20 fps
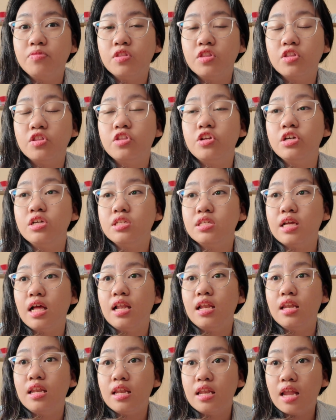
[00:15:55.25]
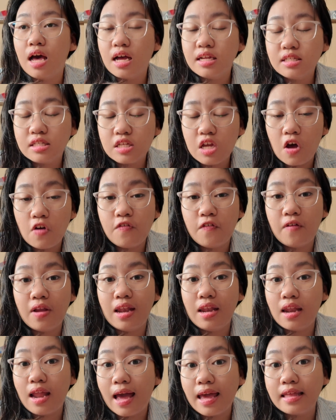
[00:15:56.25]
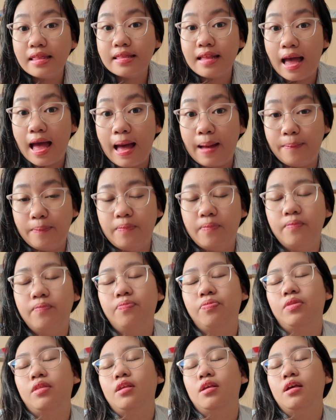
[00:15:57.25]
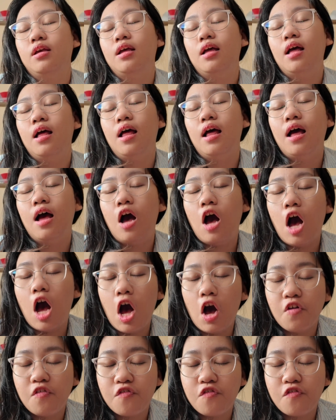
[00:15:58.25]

there's a lot of lineup of